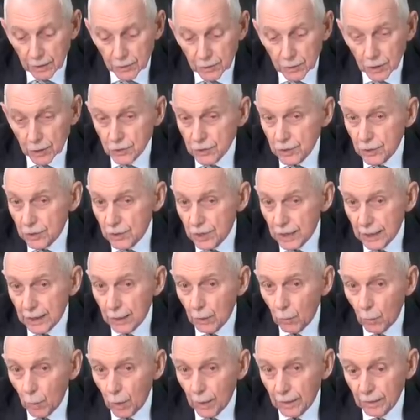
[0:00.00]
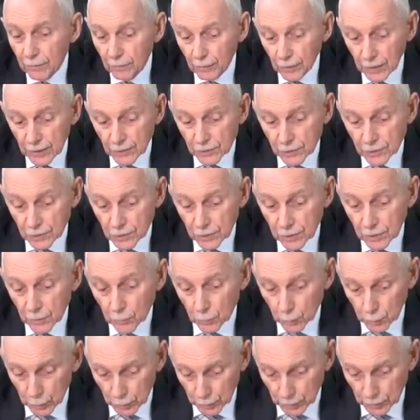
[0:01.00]
just as any one of us
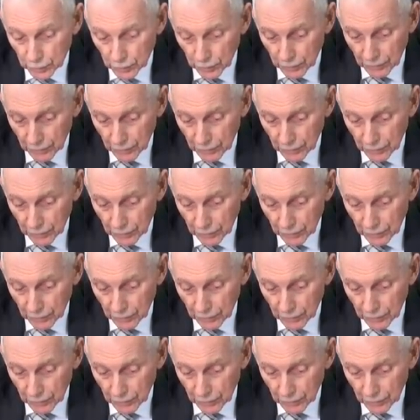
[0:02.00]
would.